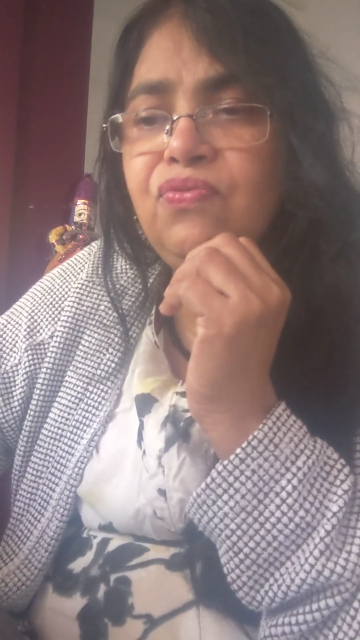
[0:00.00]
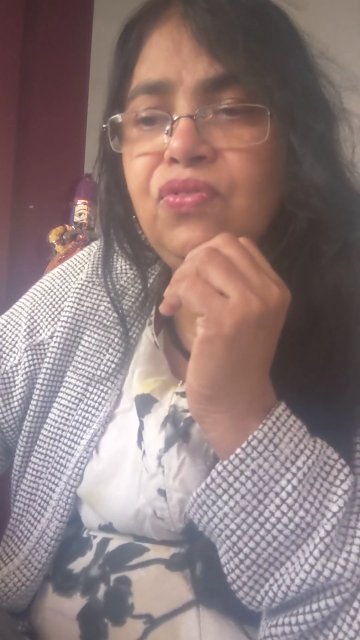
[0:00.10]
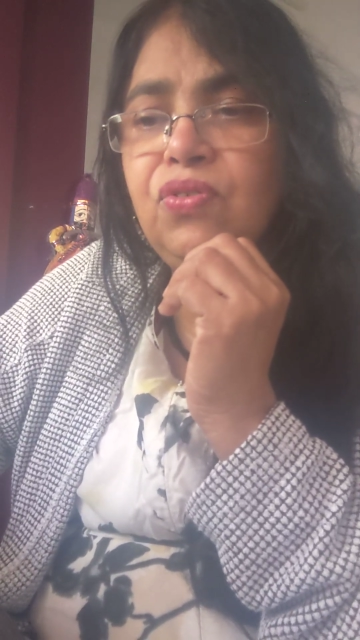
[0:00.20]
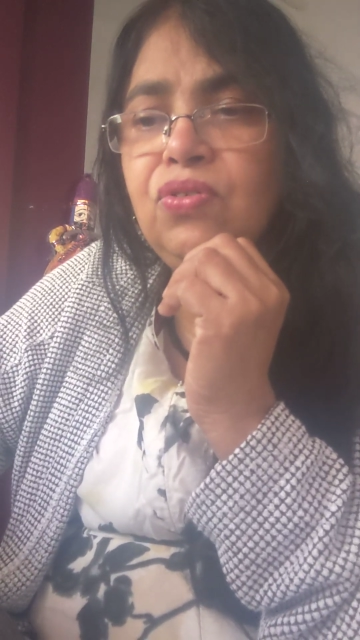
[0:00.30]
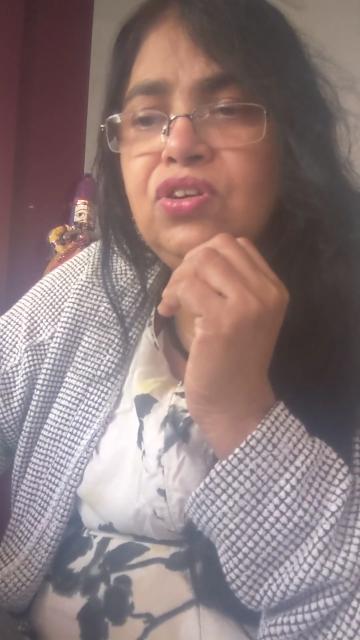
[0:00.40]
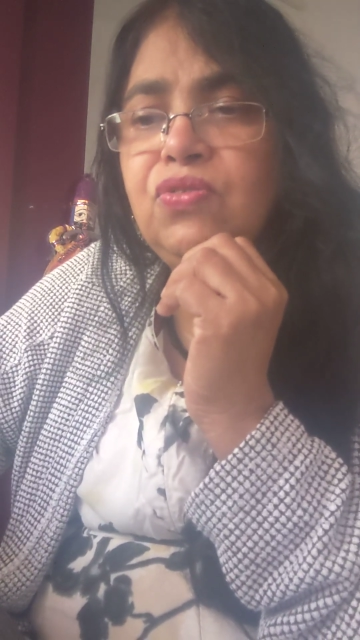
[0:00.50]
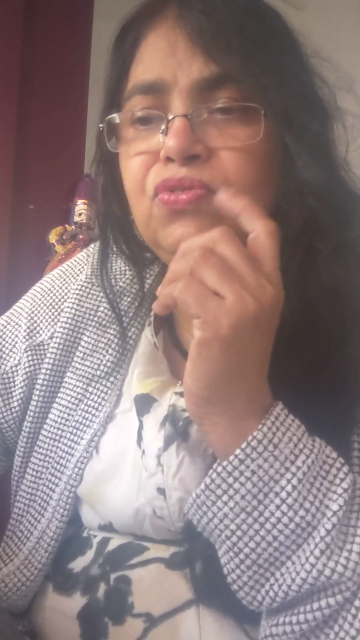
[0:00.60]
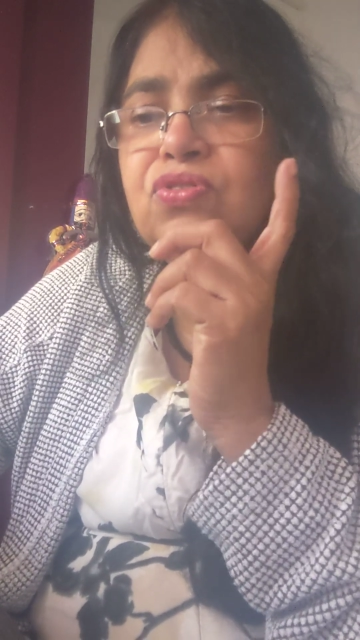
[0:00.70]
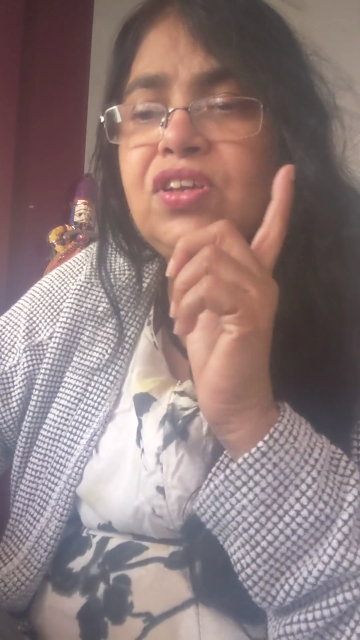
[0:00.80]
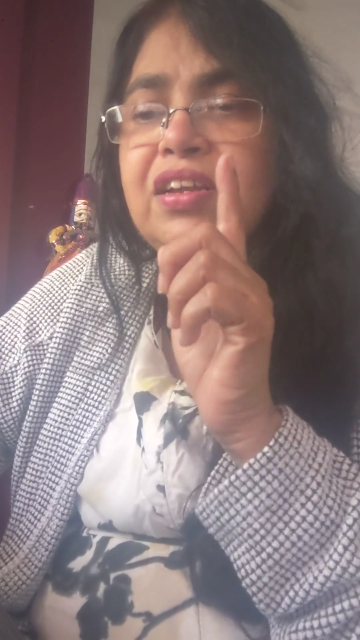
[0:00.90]
for
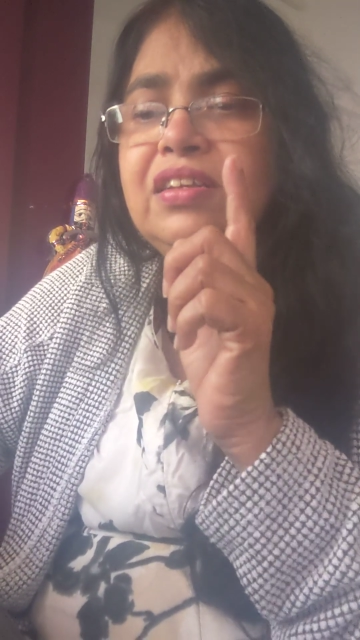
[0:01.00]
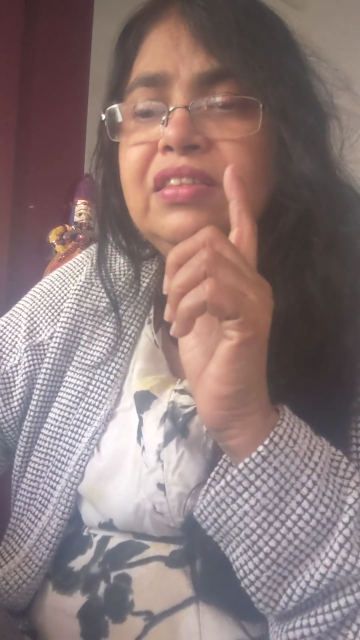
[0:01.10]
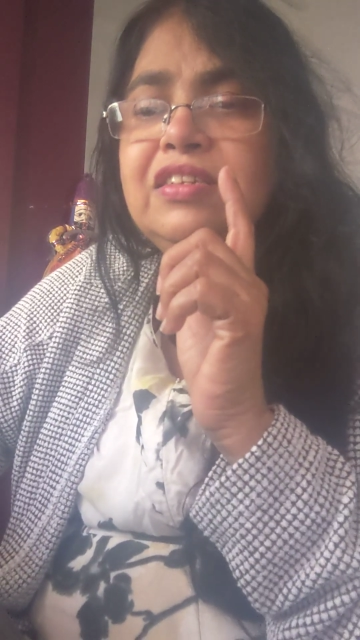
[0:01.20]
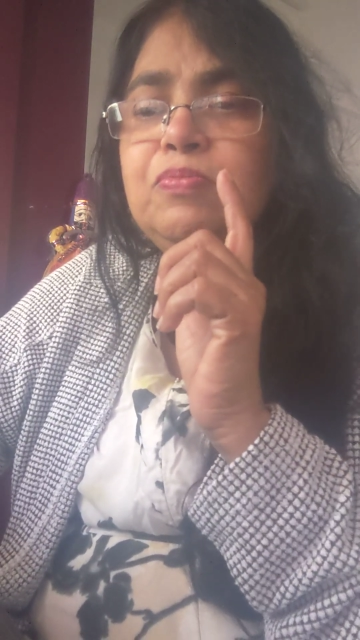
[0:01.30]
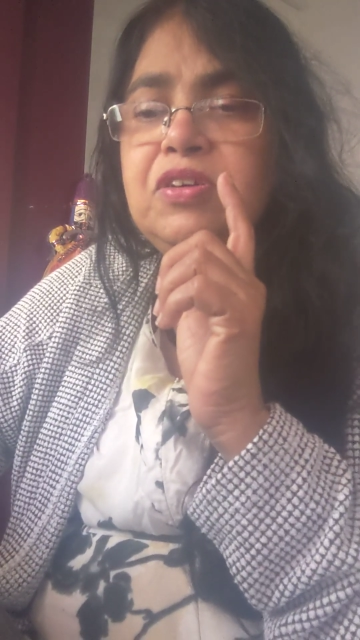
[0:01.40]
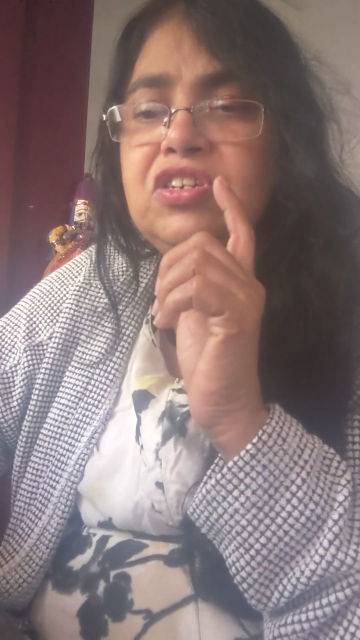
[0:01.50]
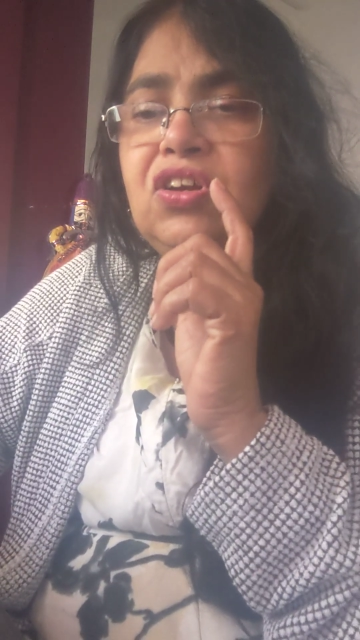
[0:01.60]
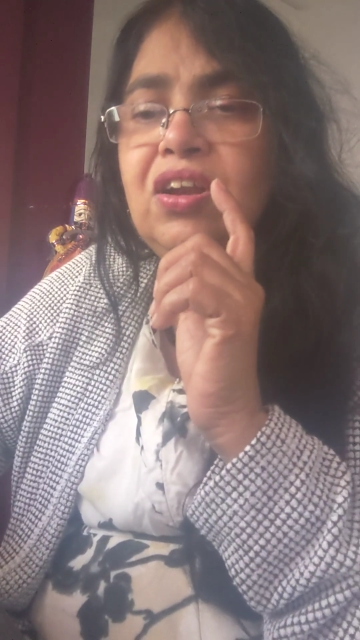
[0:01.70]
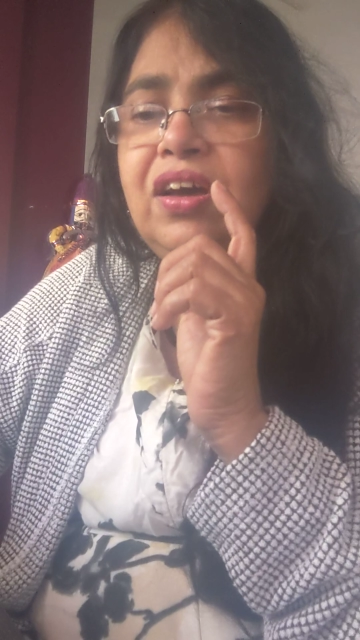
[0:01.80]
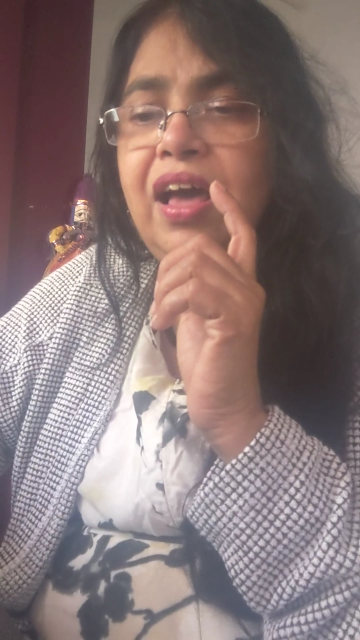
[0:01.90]
divorce under this
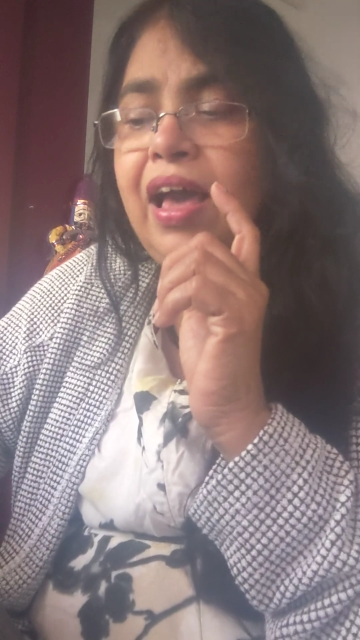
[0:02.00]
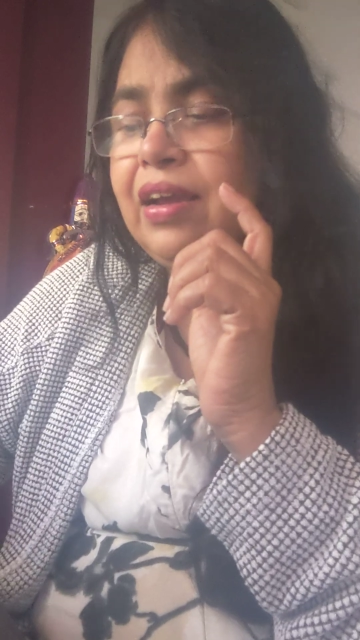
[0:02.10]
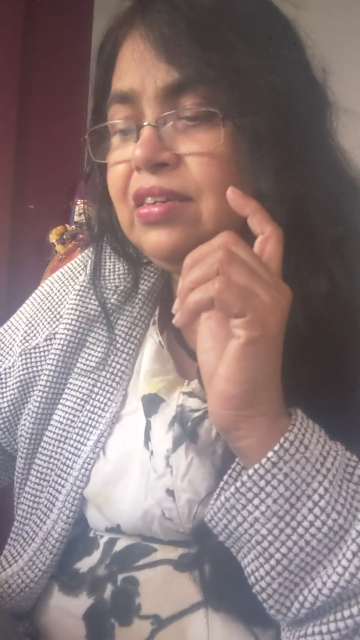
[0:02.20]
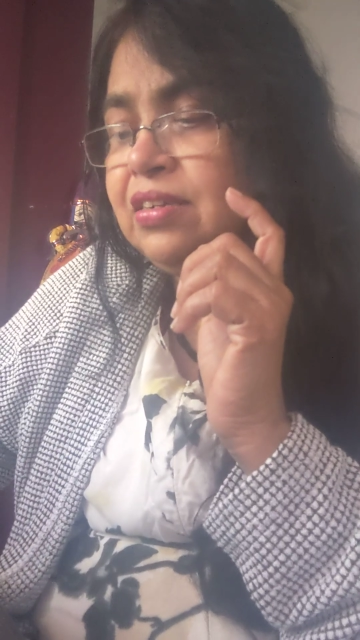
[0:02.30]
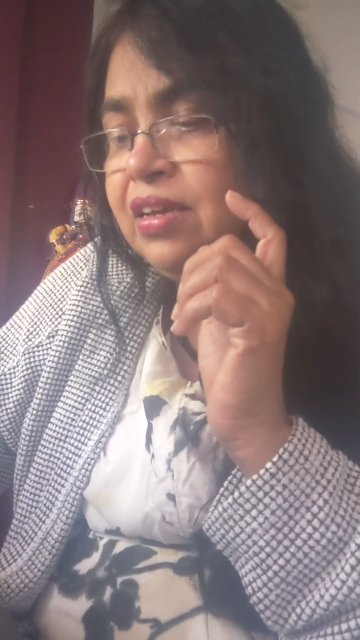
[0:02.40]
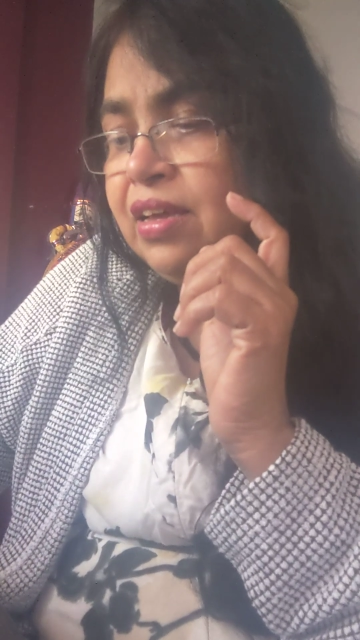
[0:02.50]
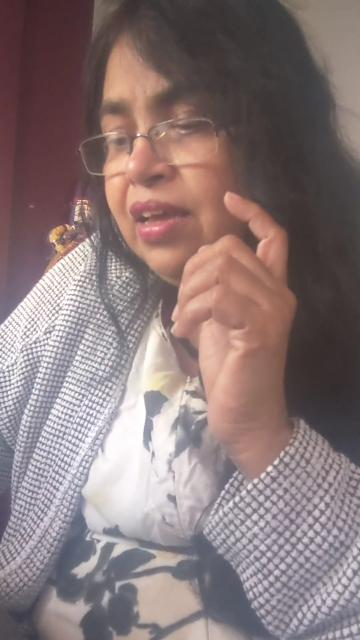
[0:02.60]
particular act.